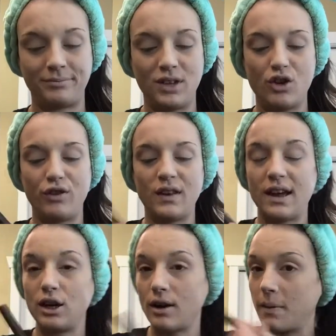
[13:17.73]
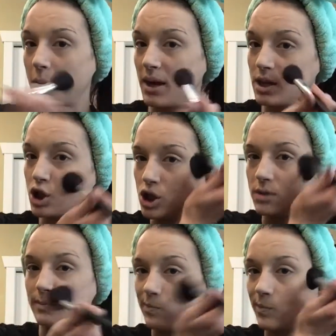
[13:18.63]
You'll feel like you're at the
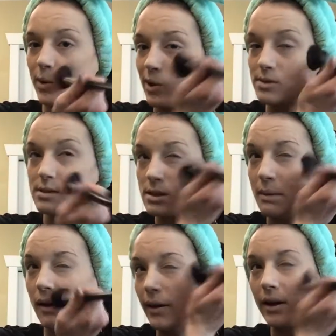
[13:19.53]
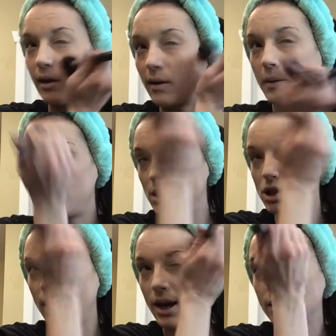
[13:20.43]
beach. Or smell like you're at the
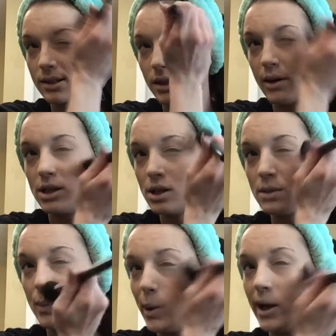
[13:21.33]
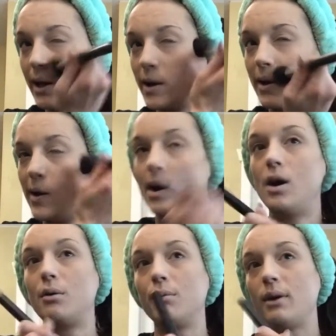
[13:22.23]
beach, I guess. So I just put it
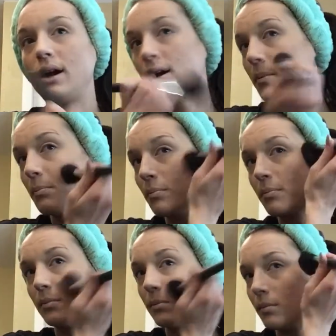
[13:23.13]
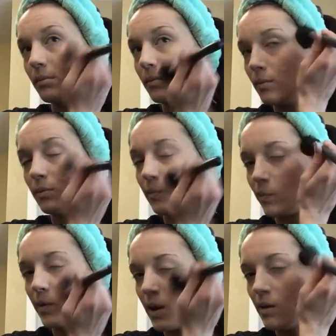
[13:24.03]
right up
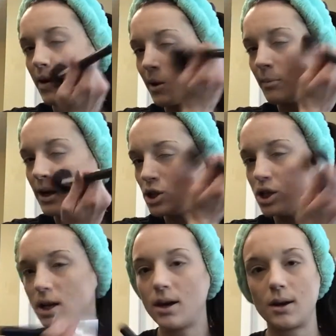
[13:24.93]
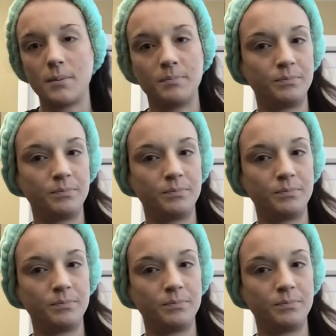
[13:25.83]
along my cheek.